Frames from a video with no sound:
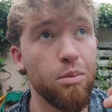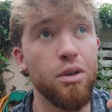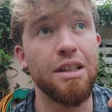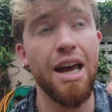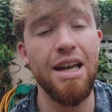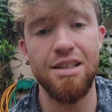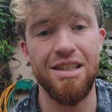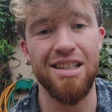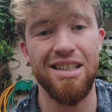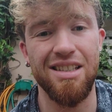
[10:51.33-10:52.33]
But the
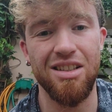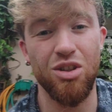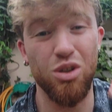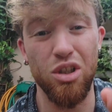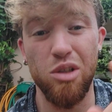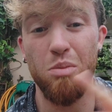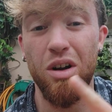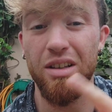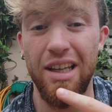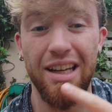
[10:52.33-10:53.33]
essence is, such a
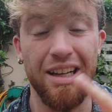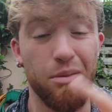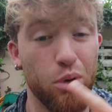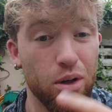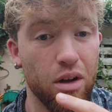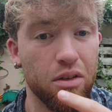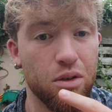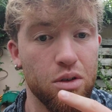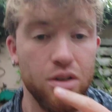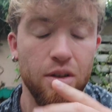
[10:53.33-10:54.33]
small thing can put you off
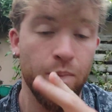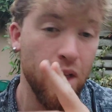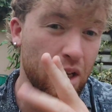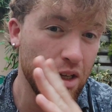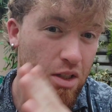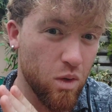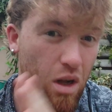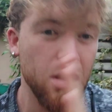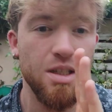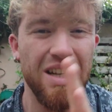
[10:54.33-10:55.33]
course. So
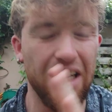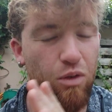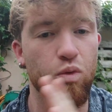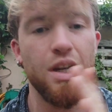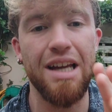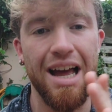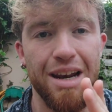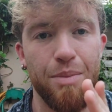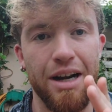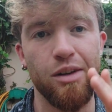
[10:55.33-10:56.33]
constantly
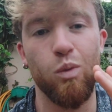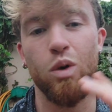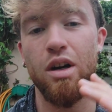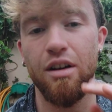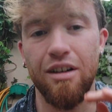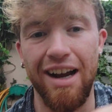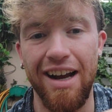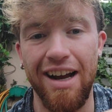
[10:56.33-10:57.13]
recalibrating where you're at